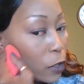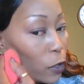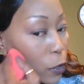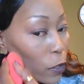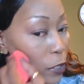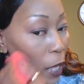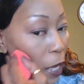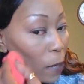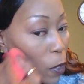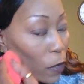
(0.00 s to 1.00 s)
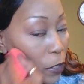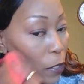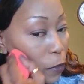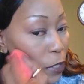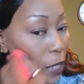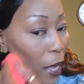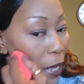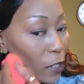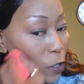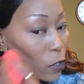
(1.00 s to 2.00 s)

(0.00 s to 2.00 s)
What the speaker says: You do the same on the other side.